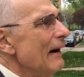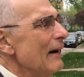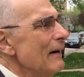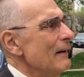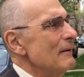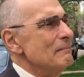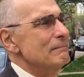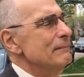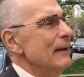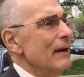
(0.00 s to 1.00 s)
Um,
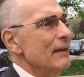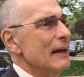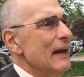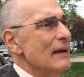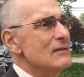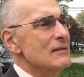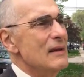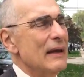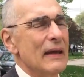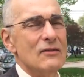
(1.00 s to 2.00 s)
you know, the kids,
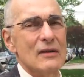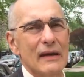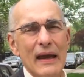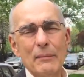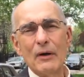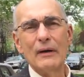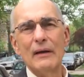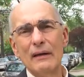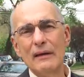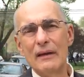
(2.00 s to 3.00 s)
the kids in the neighborhood
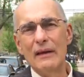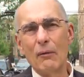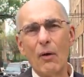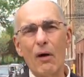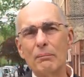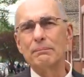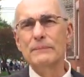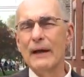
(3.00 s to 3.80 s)
they were all,